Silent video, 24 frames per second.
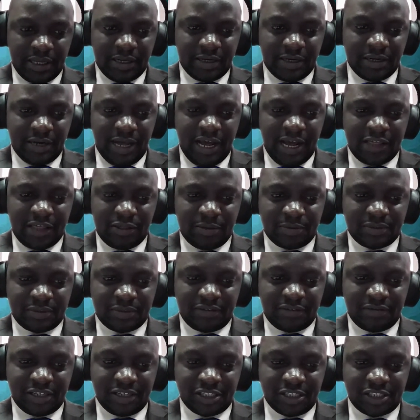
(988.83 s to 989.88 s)
In Earth
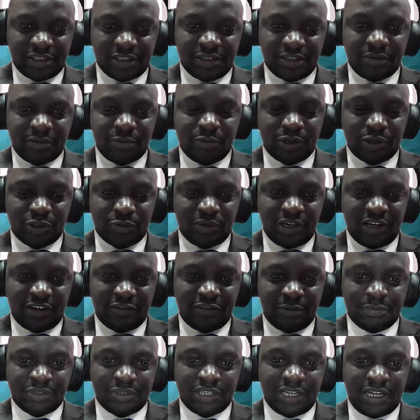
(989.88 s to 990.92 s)
observation, what we
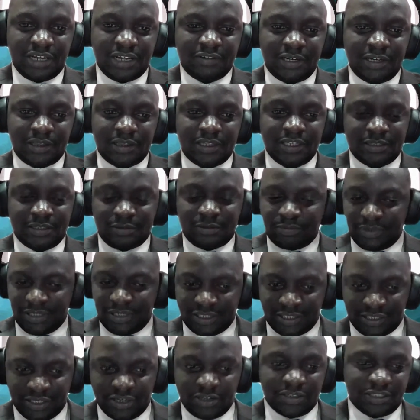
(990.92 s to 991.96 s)
have observed, and this
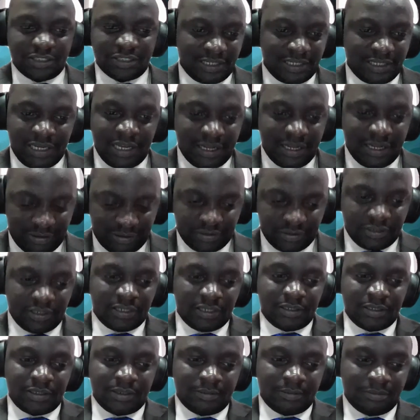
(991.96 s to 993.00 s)
is not, again,
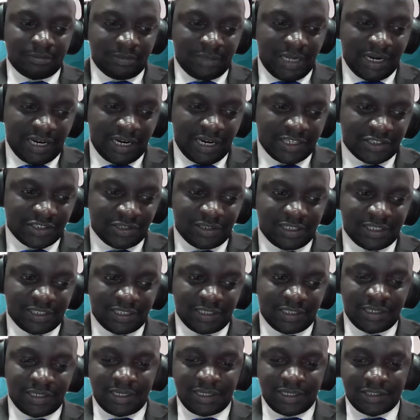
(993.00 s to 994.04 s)
an
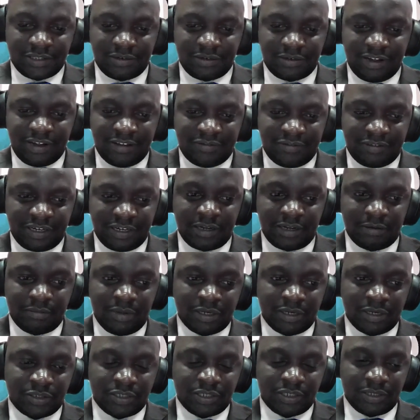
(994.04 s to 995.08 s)
isolated case of Africa,
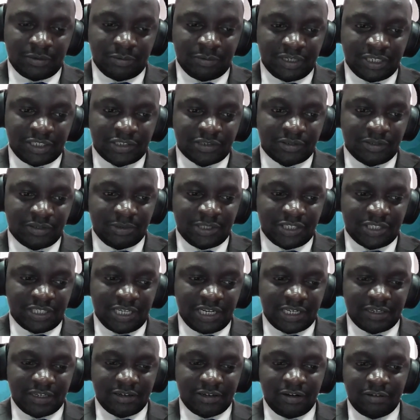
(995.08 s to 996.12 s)
but we
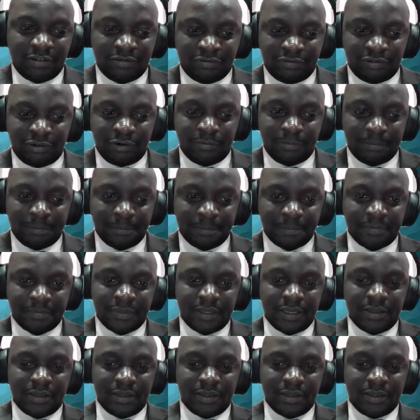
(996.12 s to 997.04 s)
started off from